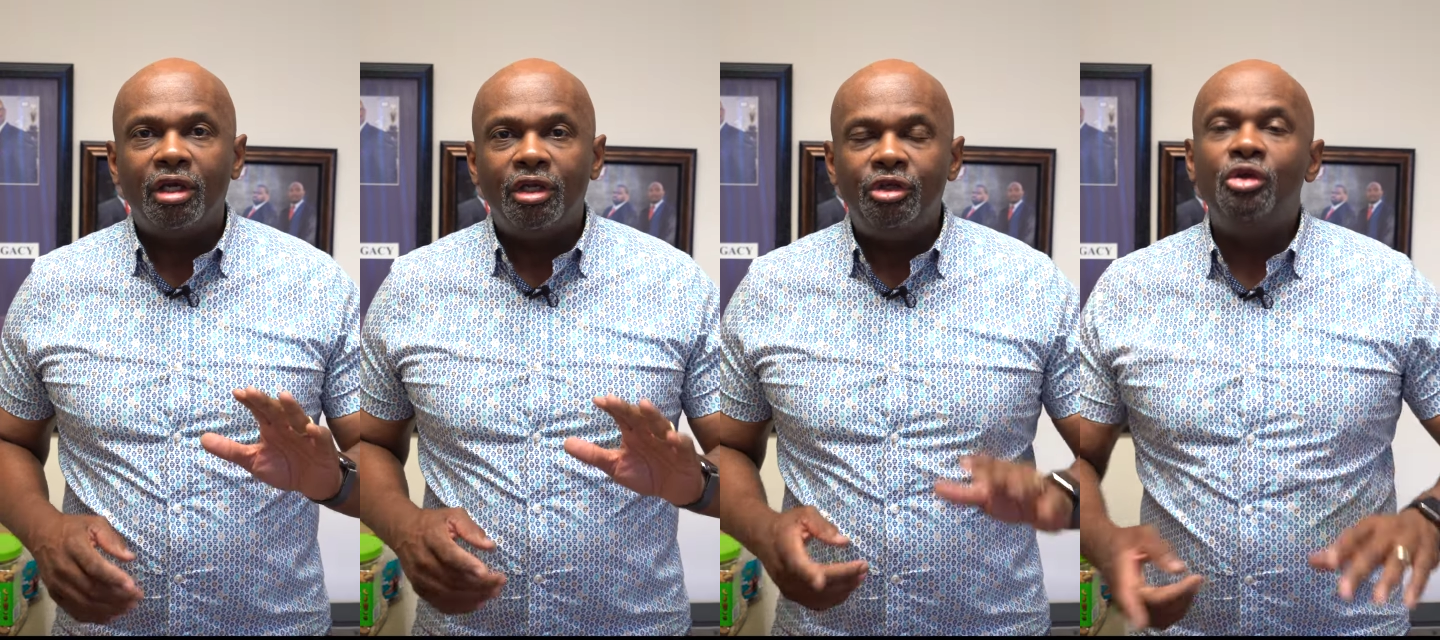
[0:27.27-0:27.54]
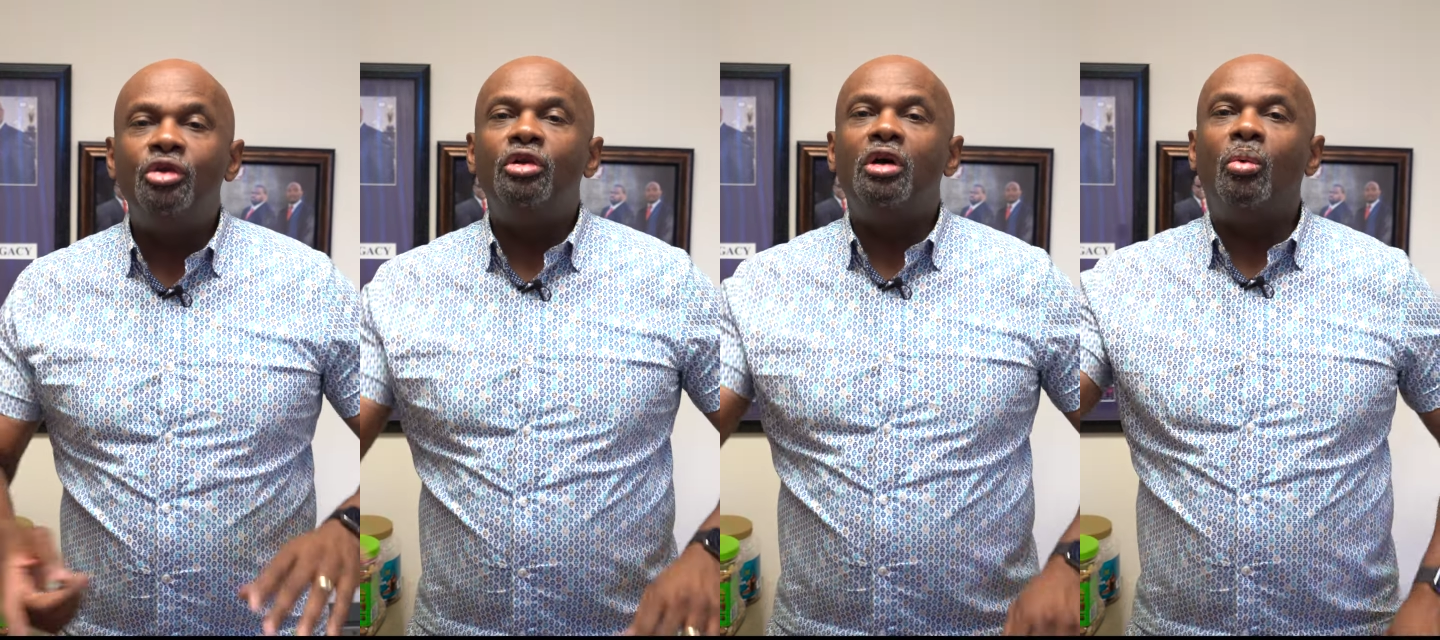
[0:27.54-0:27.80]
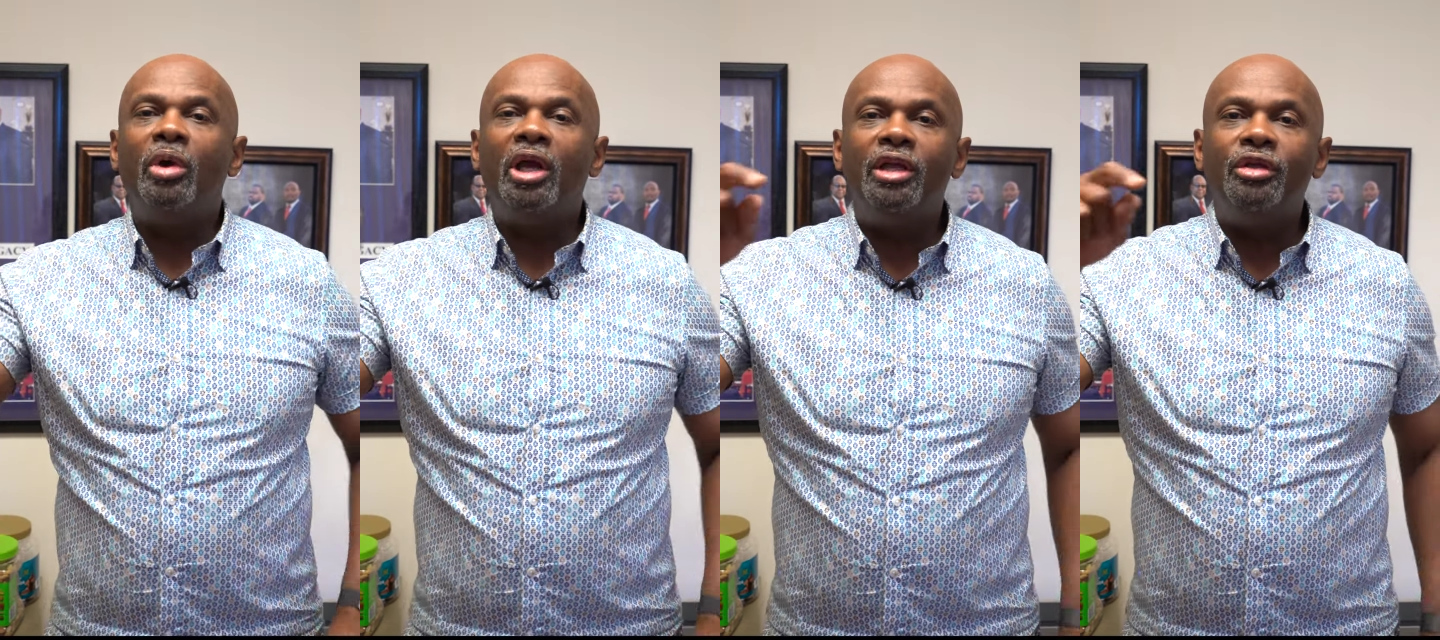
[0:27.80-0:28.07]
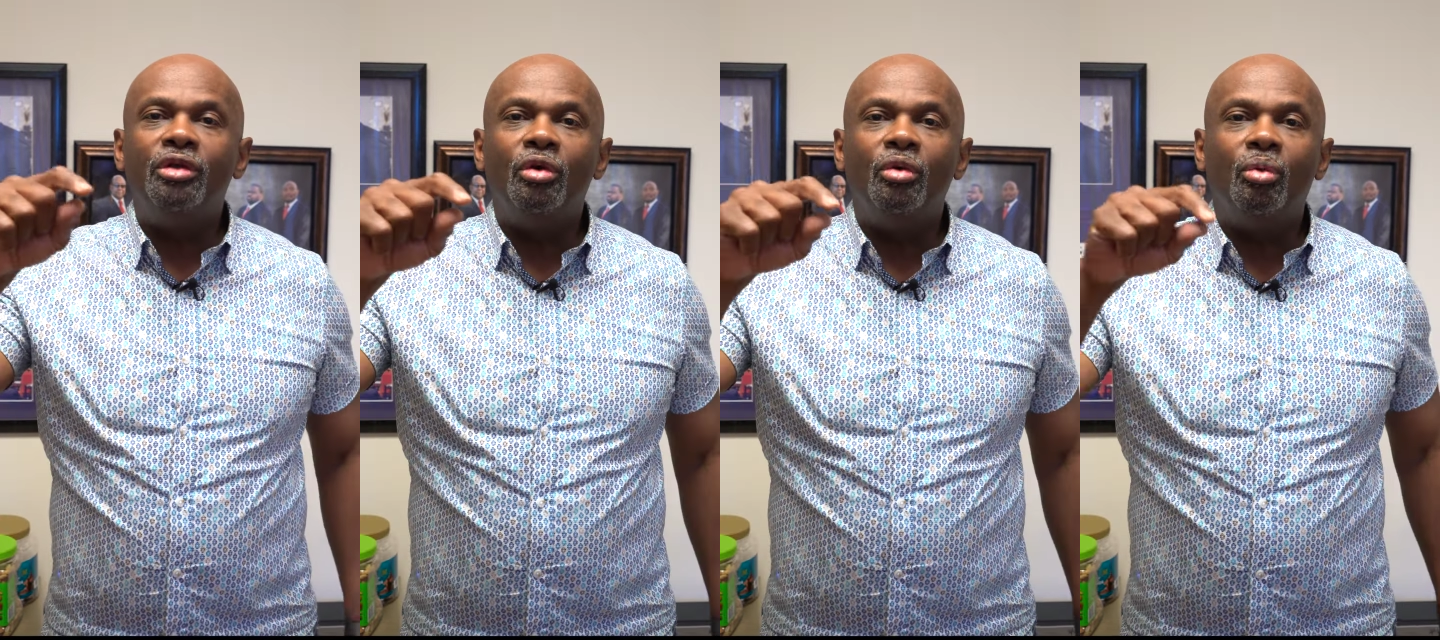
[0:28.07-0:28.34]
You know where
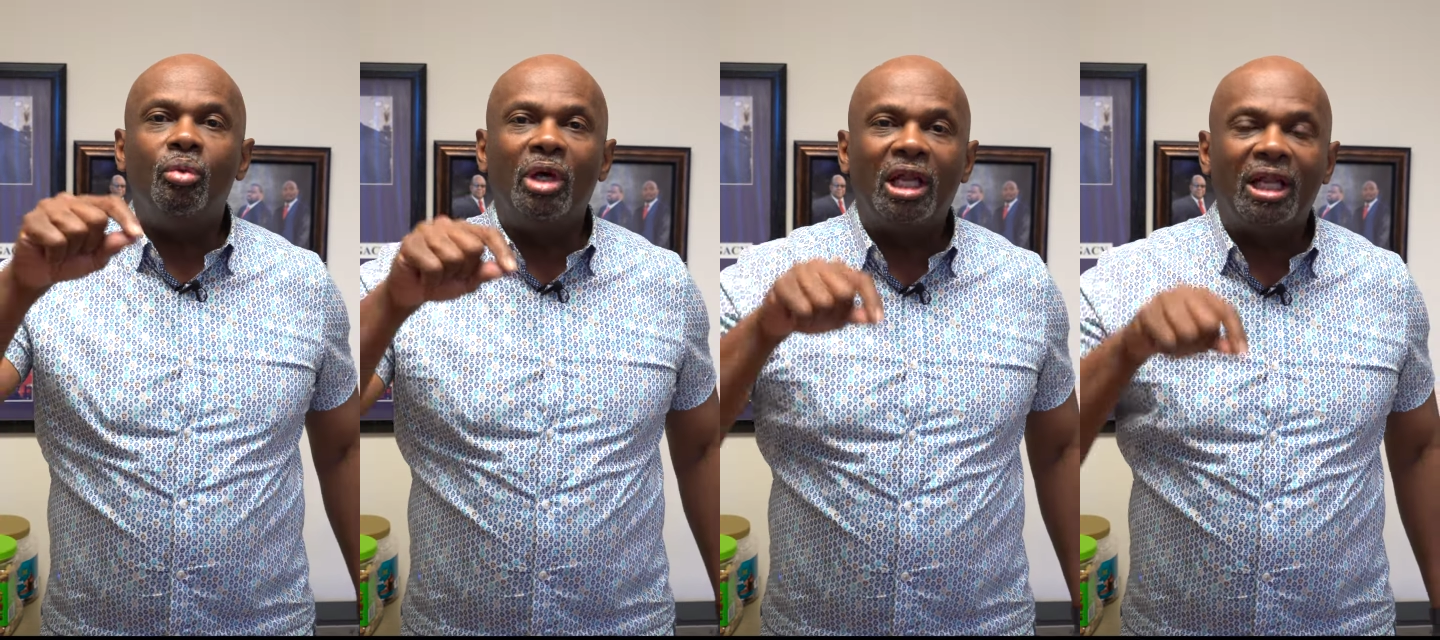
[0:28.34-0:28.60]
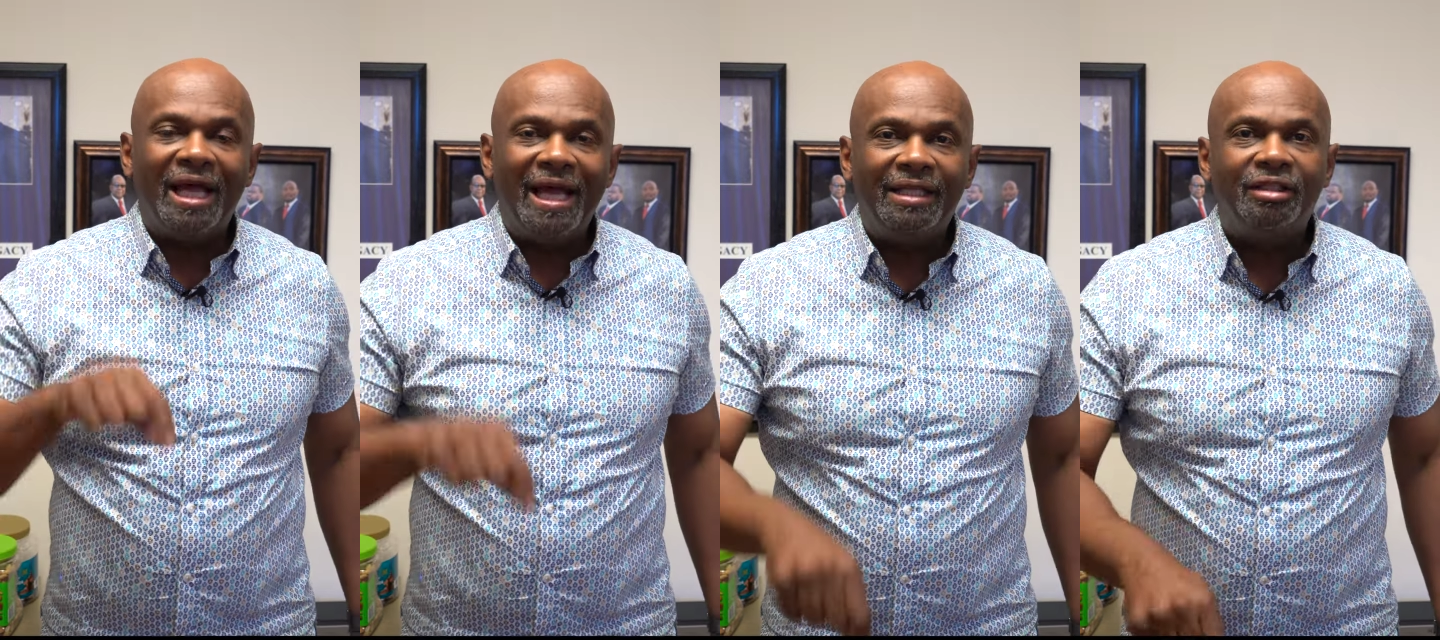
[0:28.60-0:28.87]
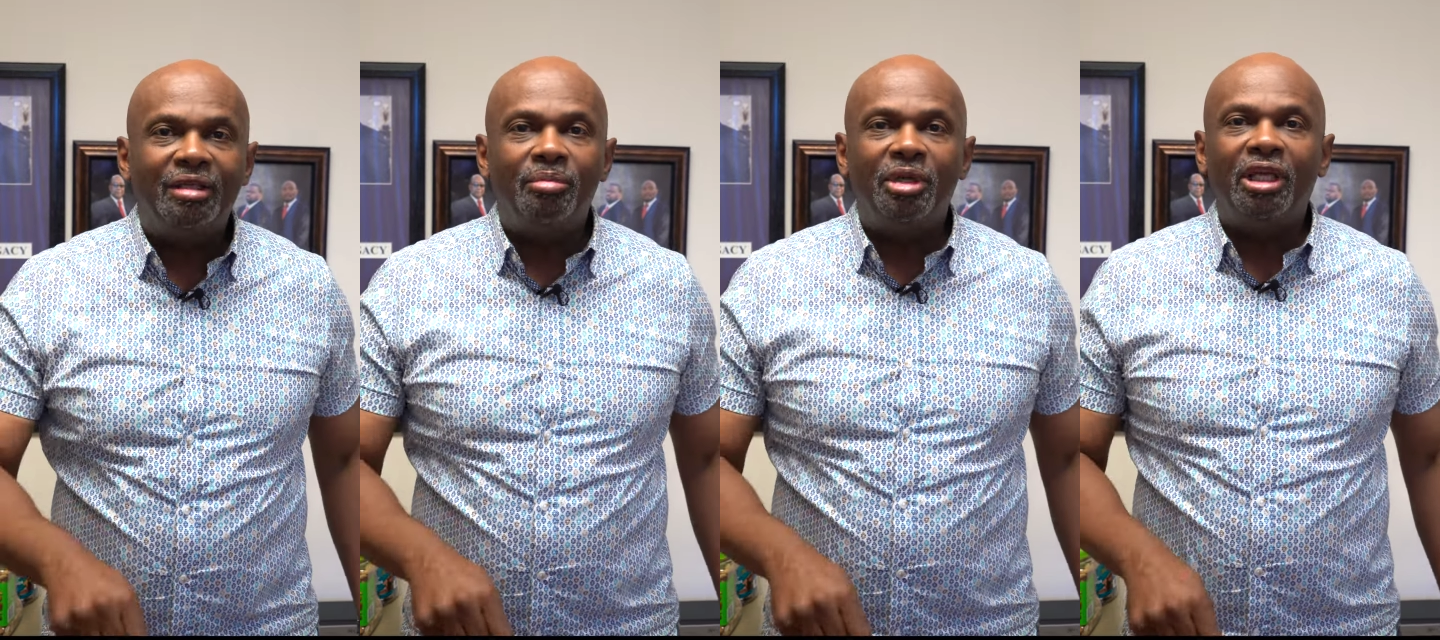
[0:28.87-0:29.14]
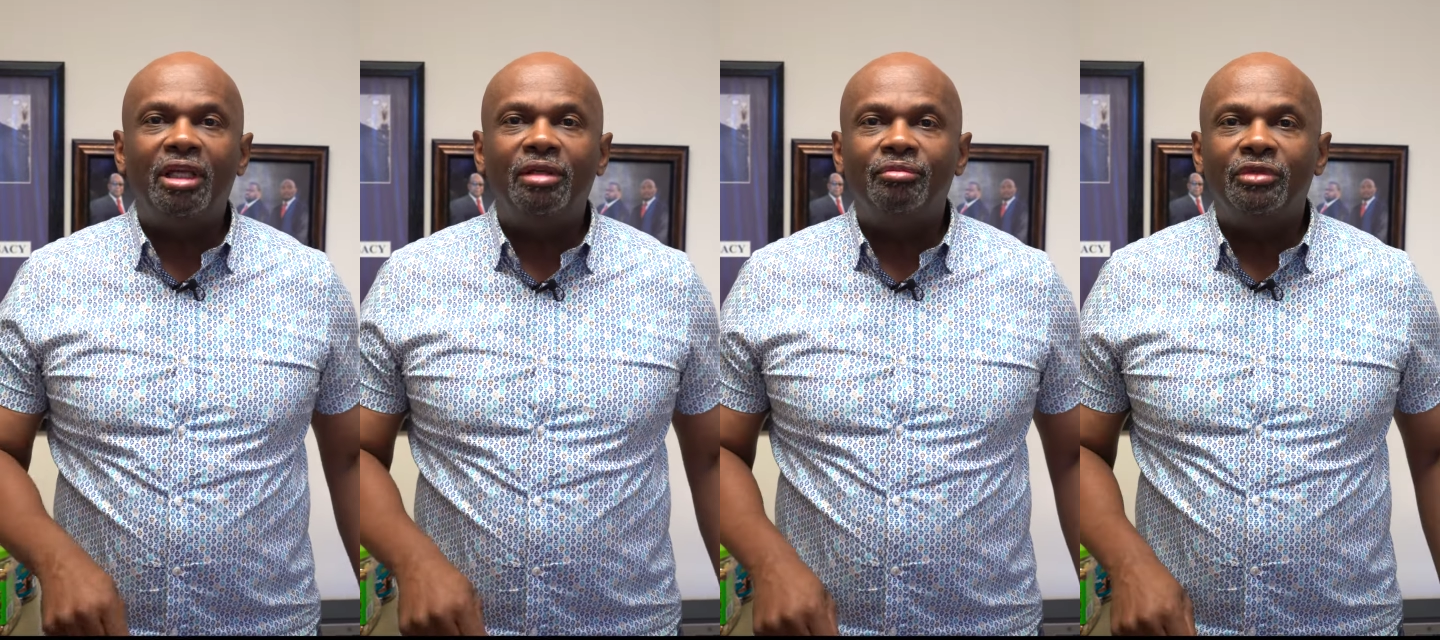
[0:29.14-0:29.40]
you would like to
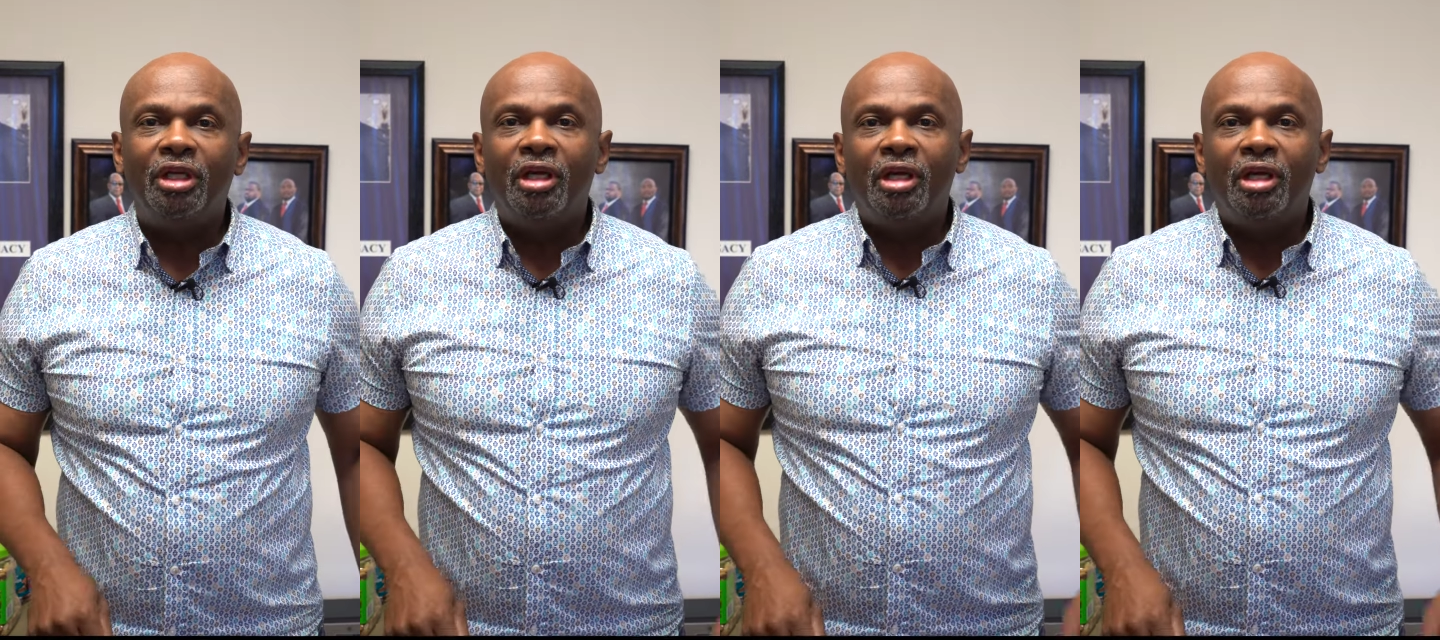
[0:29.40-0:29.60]
be.